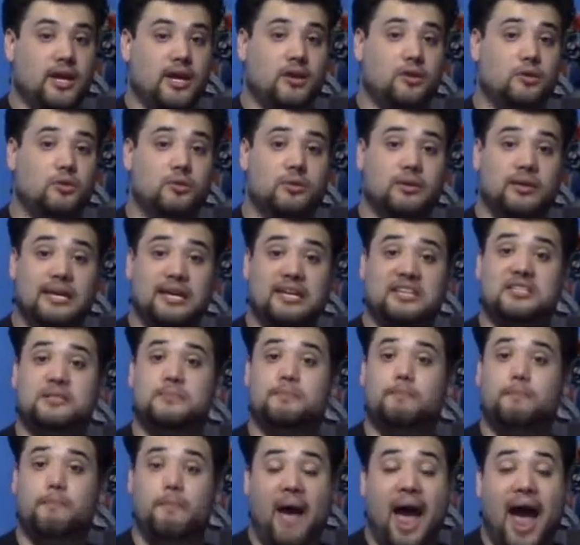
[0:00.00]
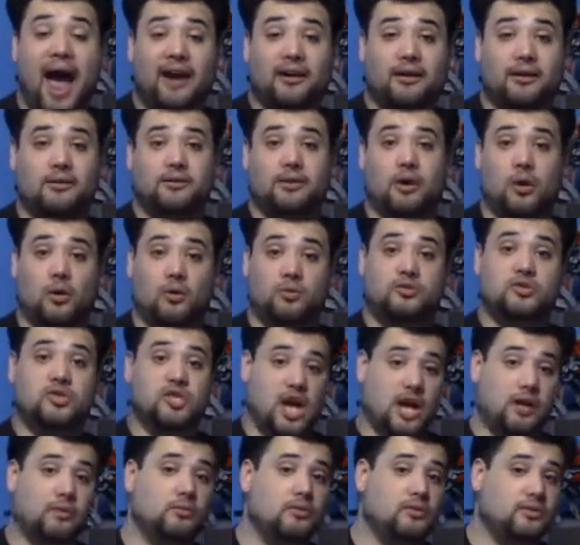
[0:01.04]
in order to get us back on the whole
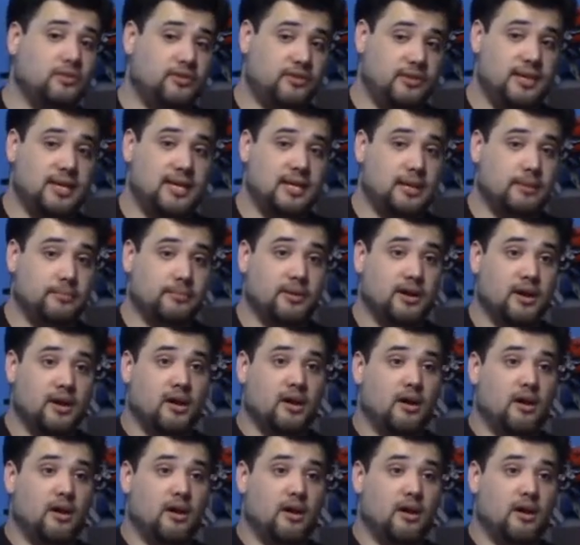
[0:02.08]
general theme